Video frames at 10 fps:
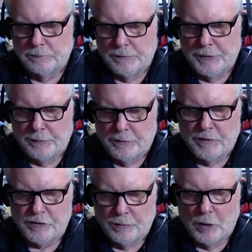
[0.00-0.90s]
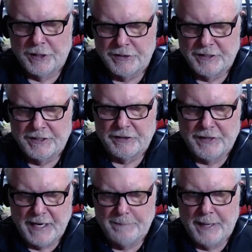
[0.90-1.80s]
reverse mortgage that
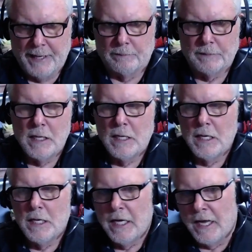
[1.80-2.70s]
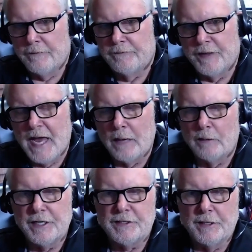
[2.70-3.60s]
they pay them. And for that
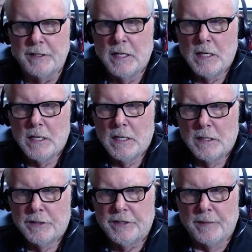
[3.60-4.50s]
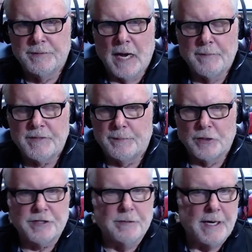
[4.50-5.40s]
reason, sometimes a
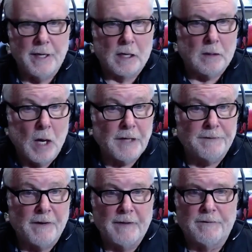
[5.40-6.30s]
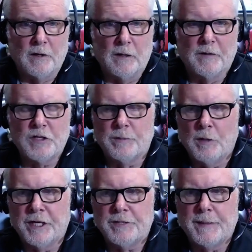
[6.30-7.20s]
person may not qualify for a reverse
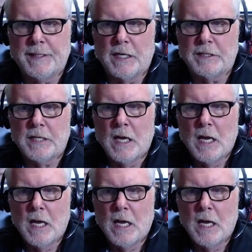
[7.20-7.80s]
mortgage because